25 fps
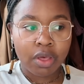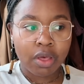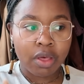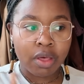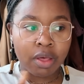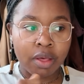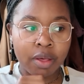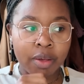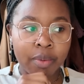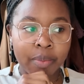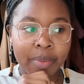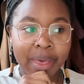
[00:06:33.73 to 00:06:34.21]

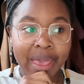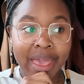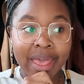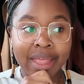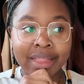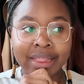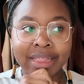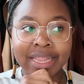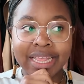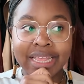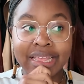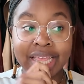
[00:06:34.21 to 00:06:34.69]

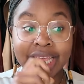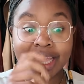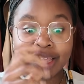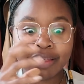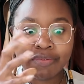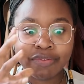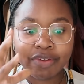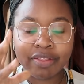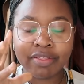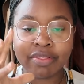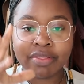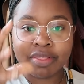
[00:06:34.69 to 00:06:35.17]
And
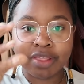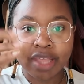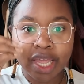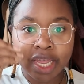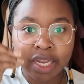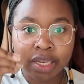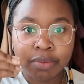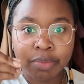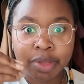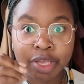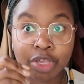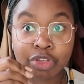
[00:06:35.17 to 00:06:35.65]
even
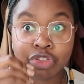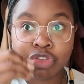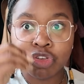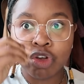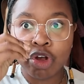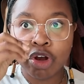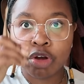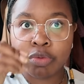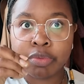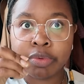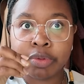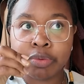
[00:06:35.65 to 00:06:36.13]
then, because
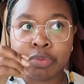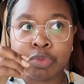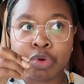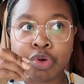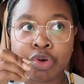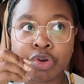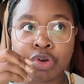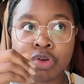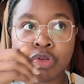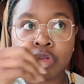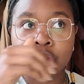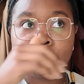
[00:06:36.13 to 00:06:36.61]
garment
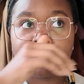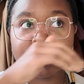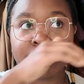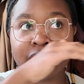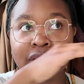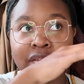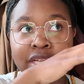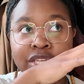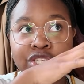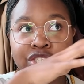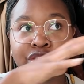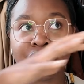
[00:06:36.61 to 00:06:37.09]

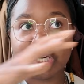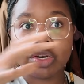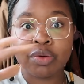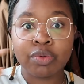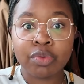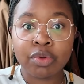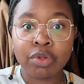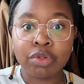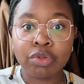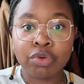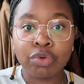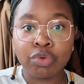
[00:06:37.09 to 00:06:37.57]
workers in
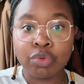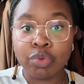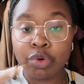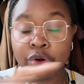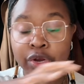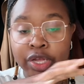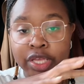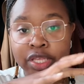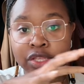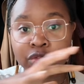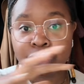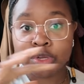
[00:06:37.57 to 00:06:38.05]
general who
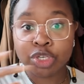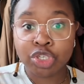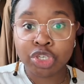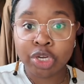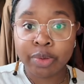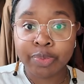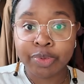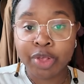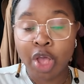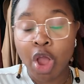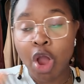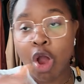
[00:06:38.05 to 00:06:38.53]
work in
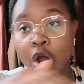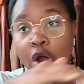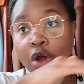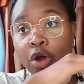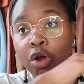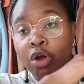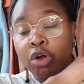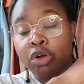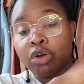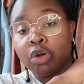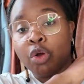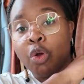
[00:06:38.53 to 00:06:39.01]
sweatshops
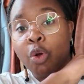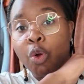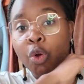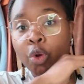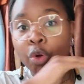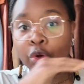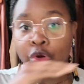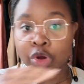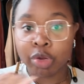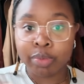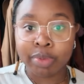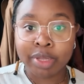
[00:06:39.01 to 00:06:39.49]
are
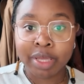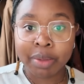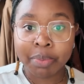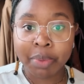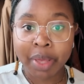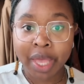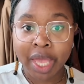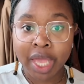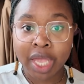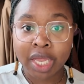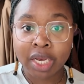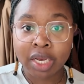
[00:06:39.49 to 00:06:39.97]
horribly
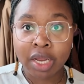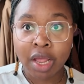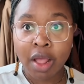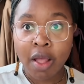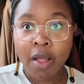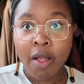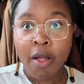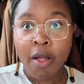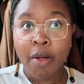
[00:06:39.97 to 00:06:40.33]
paid,